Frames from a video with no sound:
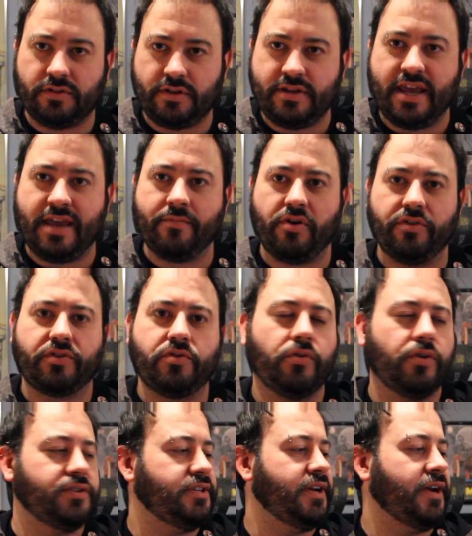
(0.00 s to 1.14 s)
name all the
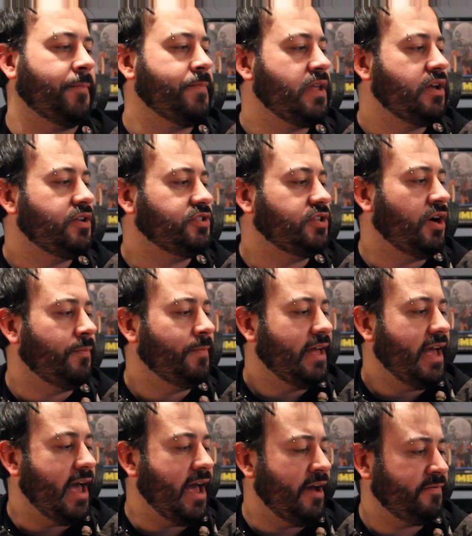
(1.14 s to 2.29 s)
chords here. So
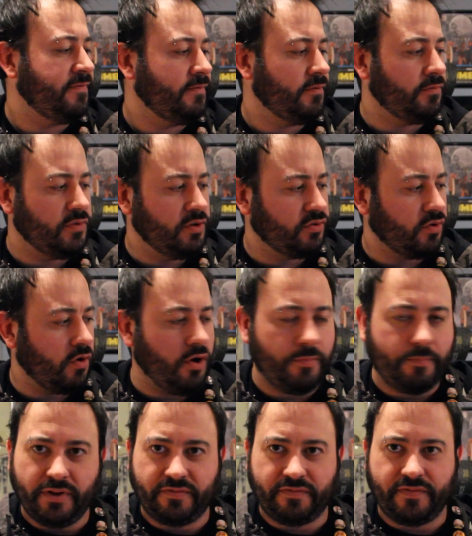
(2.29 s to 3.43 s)
F, these are all
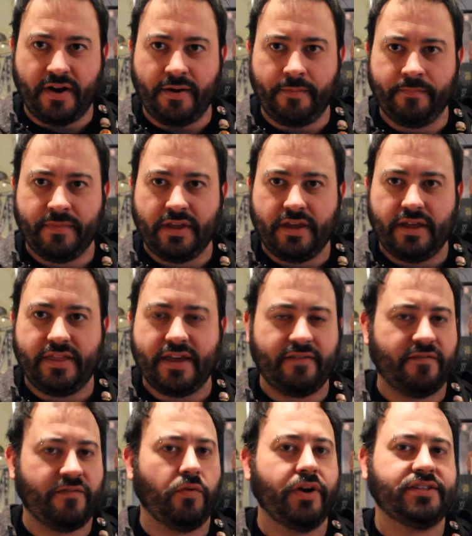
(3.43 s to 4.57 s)
built from that
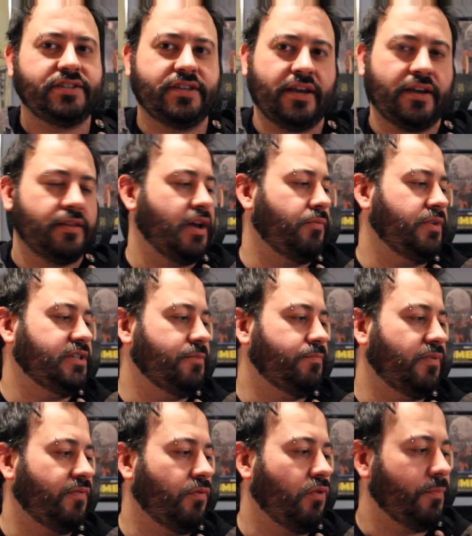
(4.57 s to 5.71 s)
voicing that we did
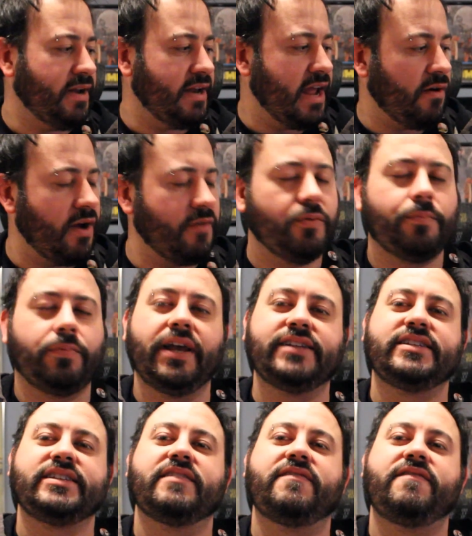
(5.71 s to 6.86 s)
before, but now I'm
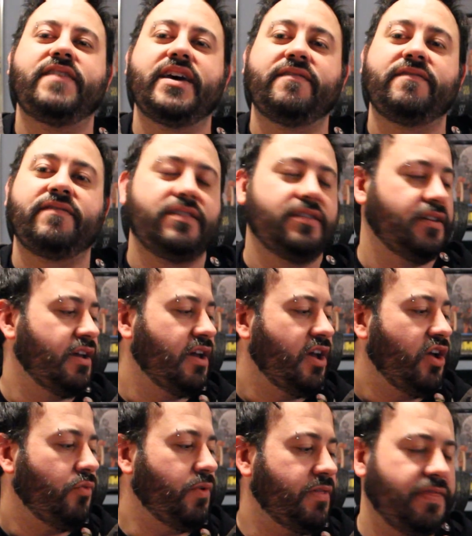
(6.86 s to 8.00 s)
replacing the
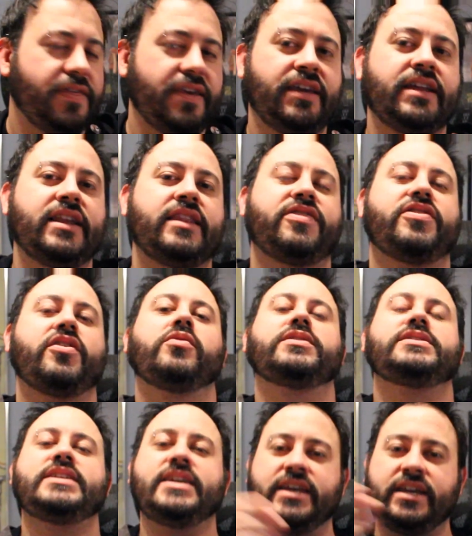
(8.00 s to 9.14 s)
5th with the
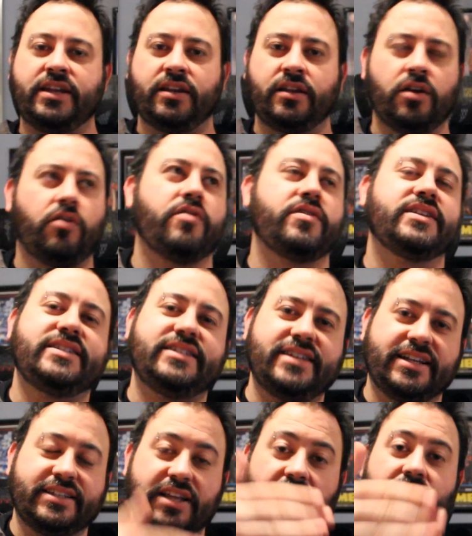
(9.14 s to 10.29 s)
13 or the
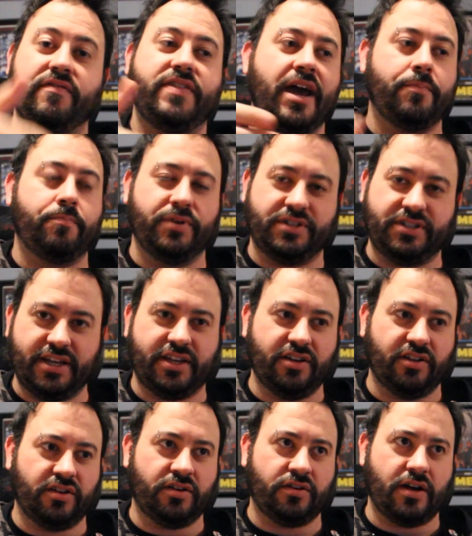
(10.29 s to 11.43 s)
6th of that
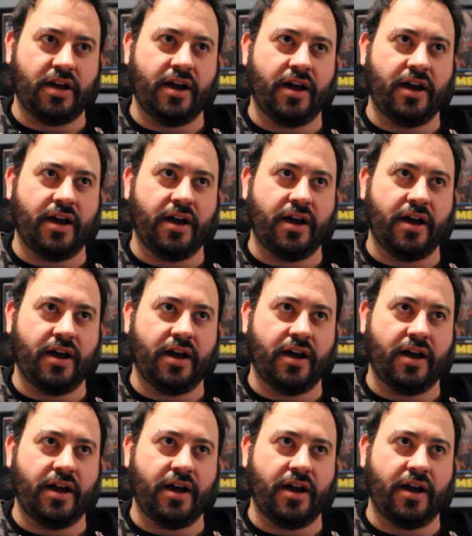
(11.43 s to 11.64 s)
particular